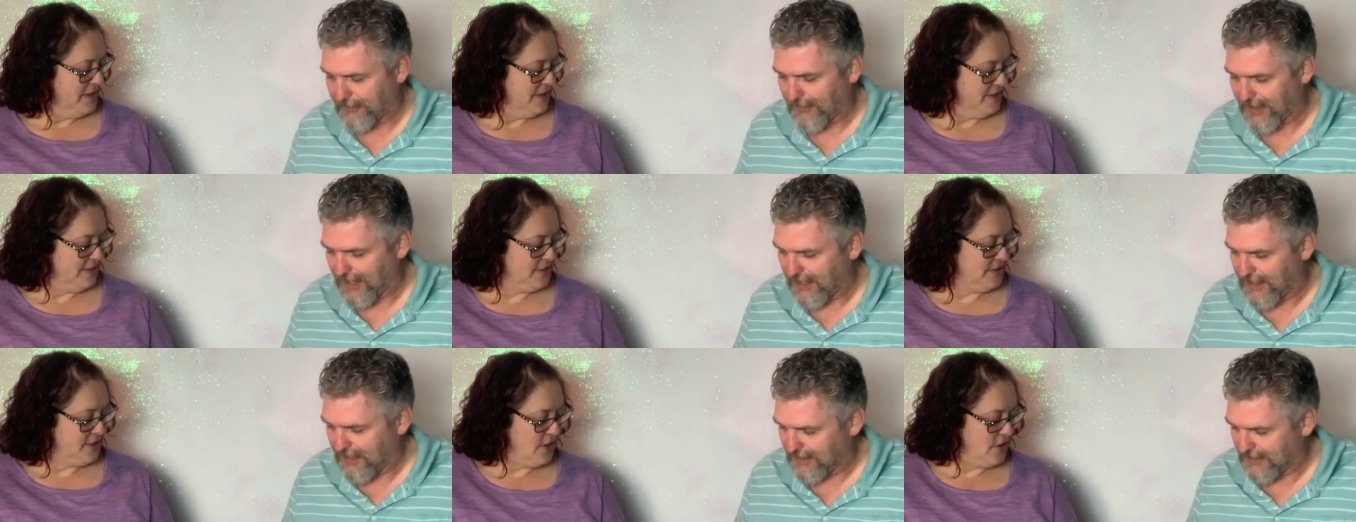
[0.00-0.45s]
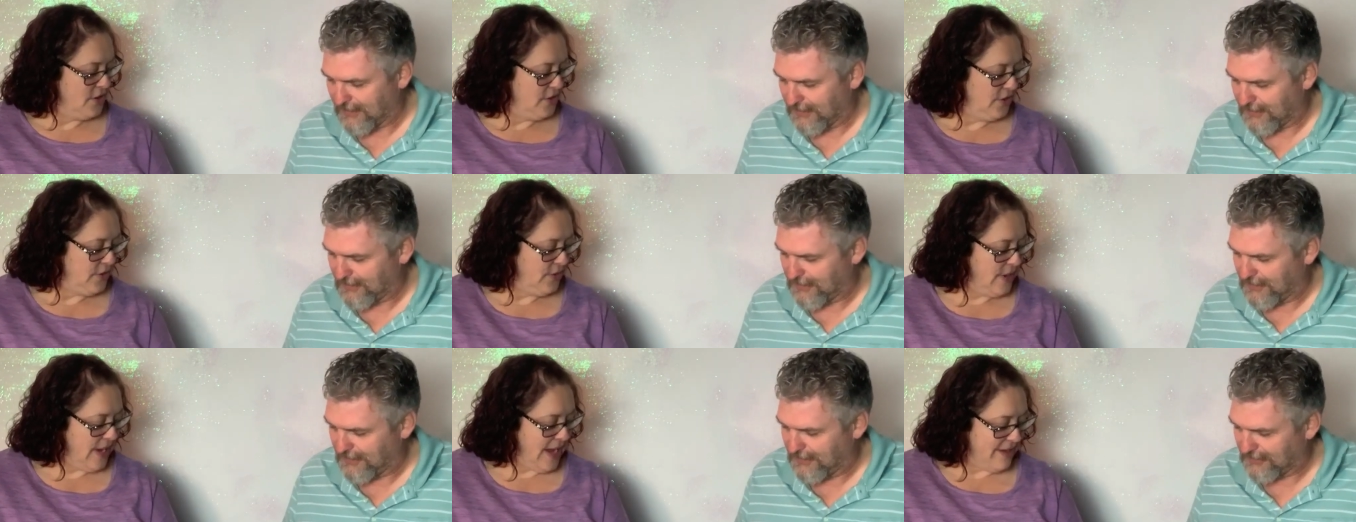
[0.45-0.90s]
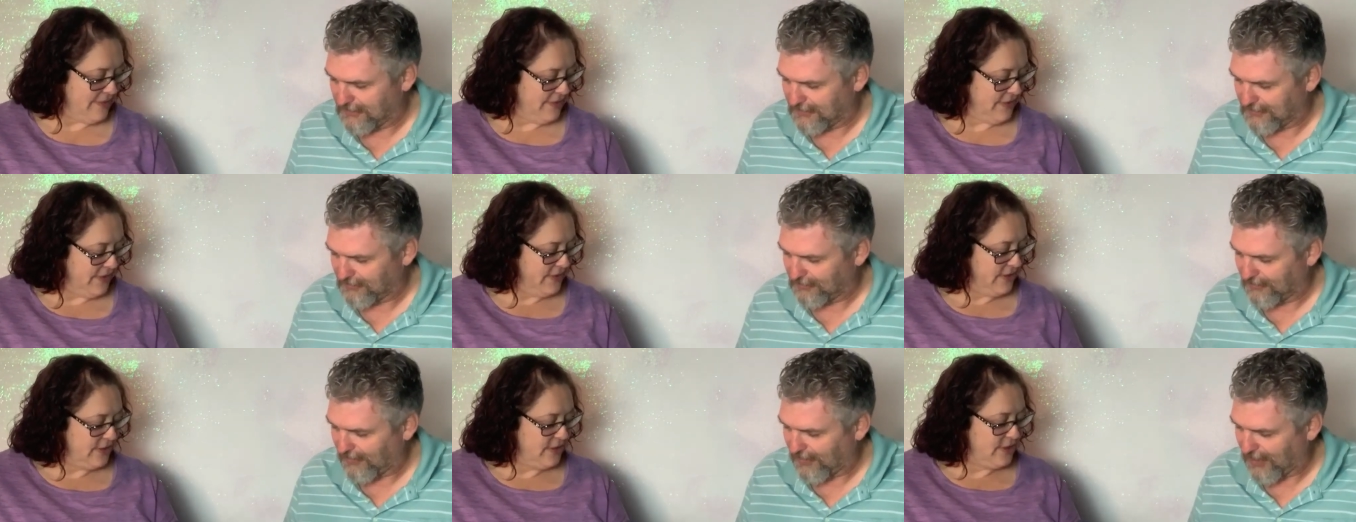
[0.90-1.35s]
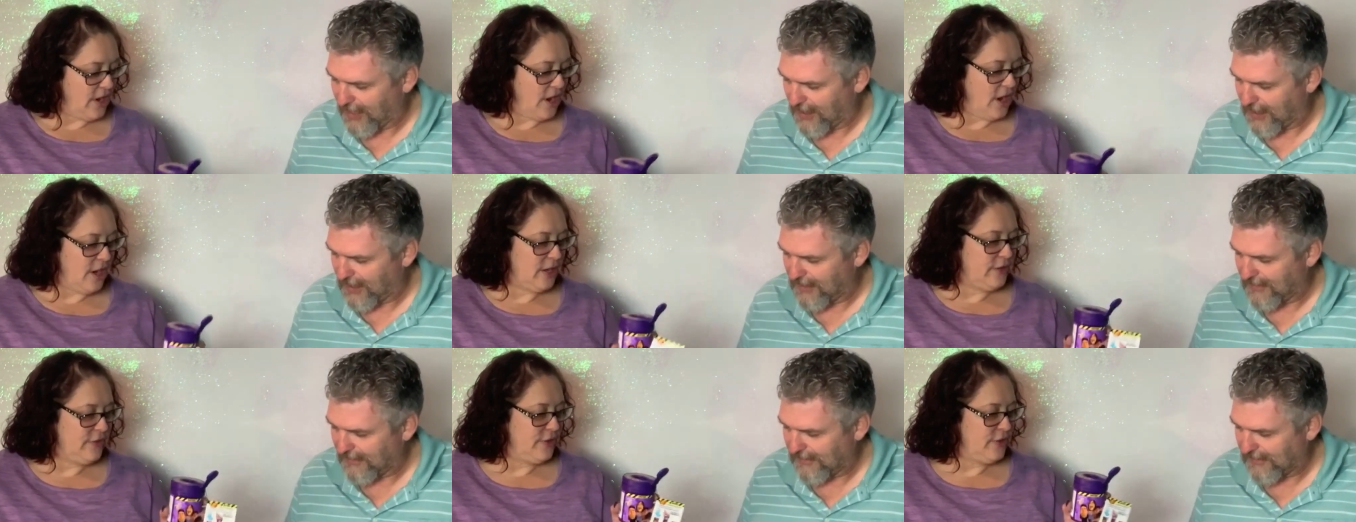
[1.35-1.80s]
Speaker 1: So you have either
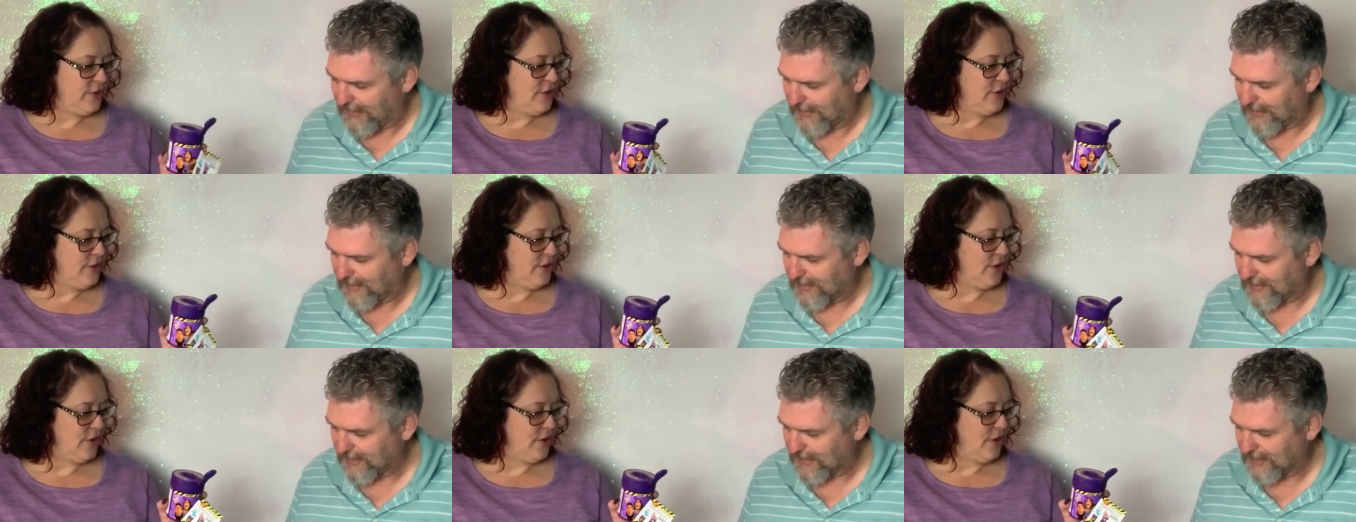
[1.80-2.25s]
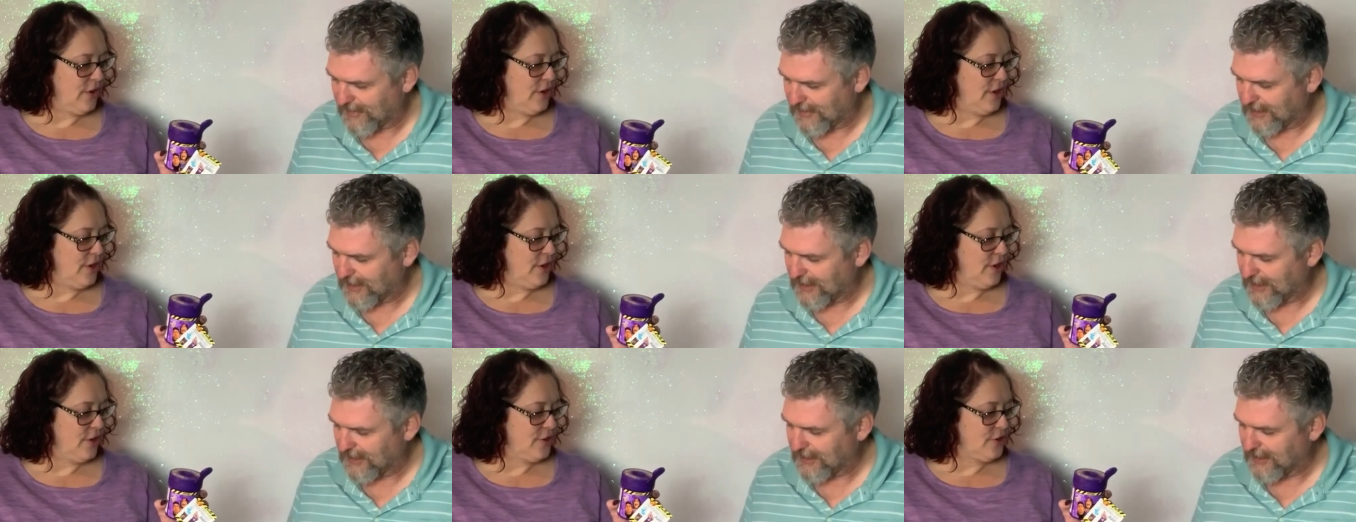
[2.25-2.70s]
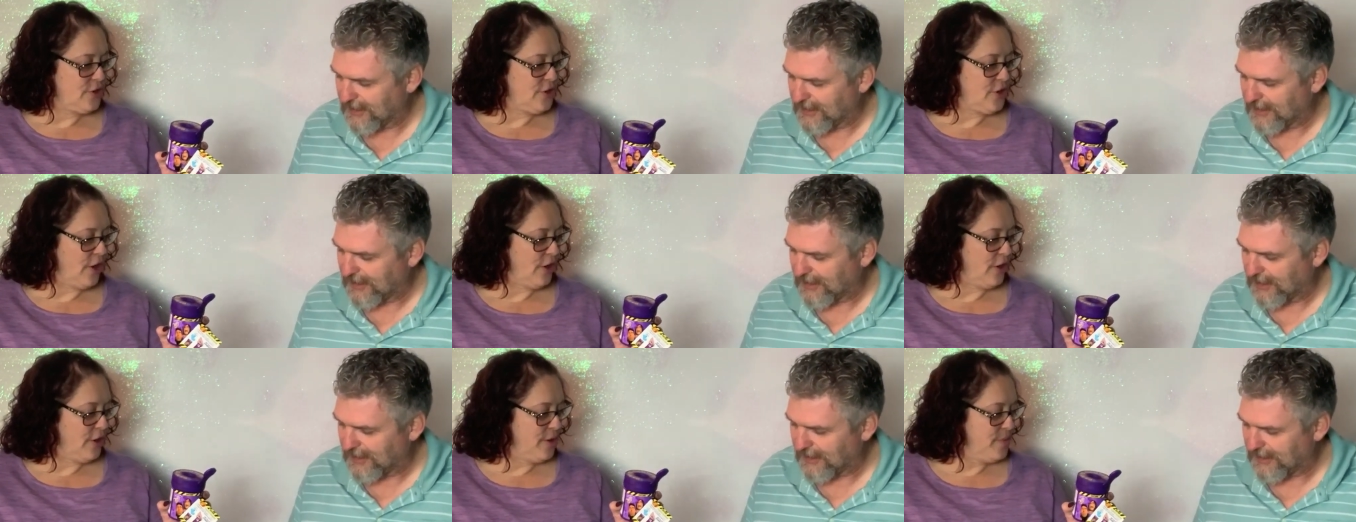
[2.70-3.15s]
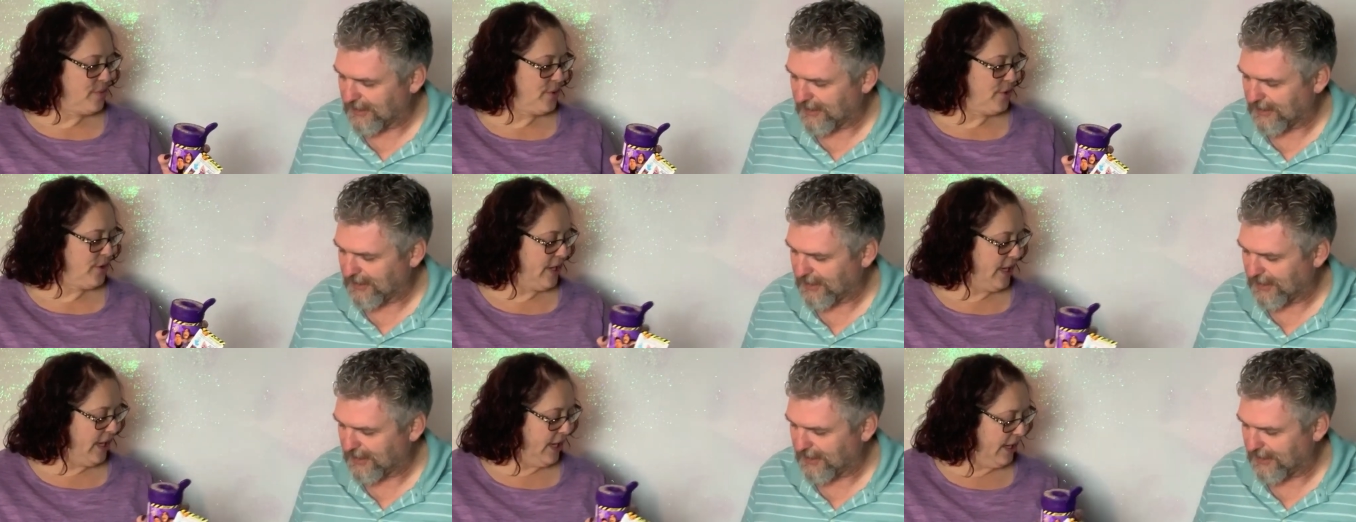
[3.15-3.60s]
dog food, chocolate
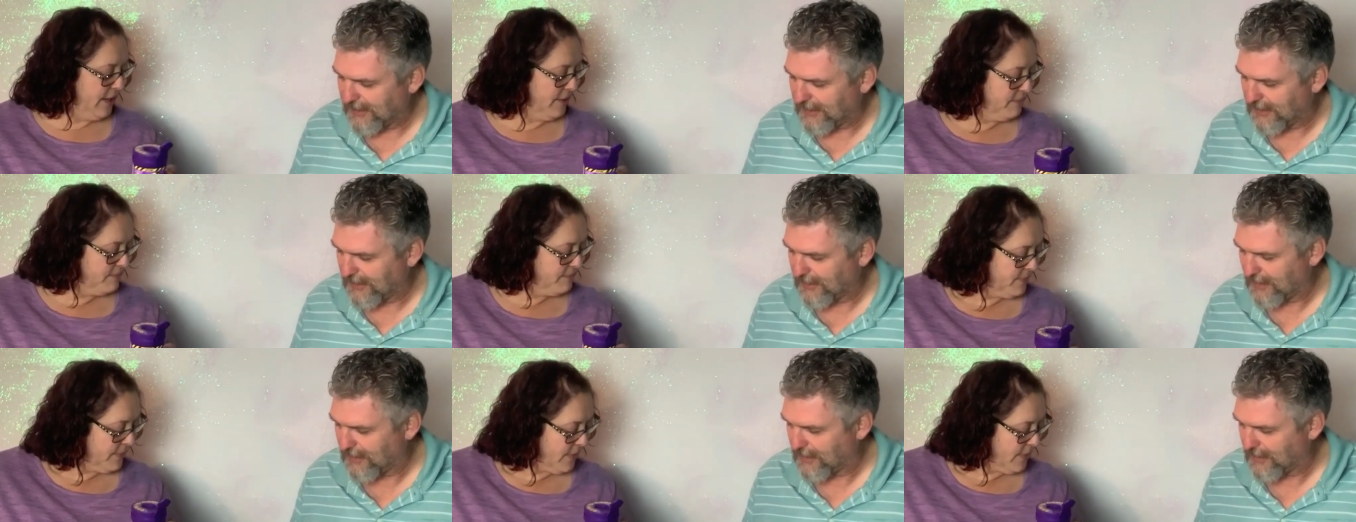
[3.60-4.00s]
pudding,